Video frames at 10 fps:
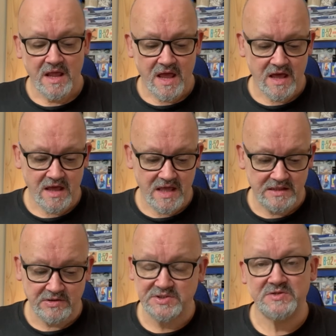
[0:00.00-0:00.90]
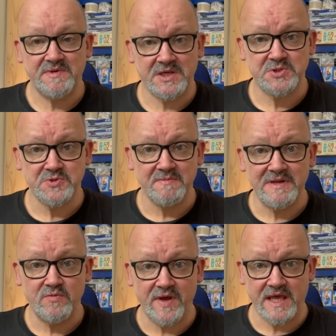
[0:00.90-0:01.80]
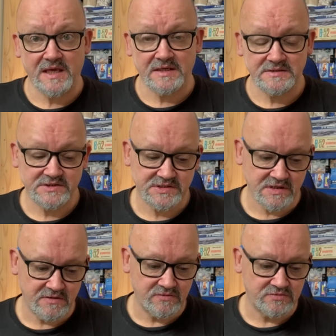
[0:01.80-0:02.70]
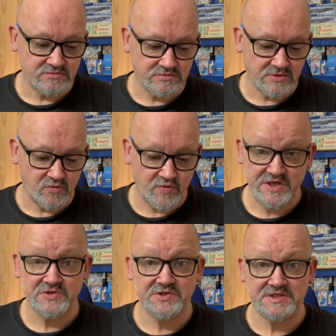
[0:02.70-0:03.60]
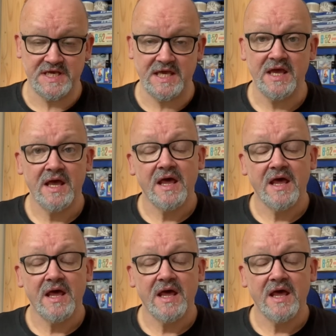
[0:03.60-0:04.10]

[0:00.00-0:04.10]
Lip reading: It looks to be extremely weak. So we shall see.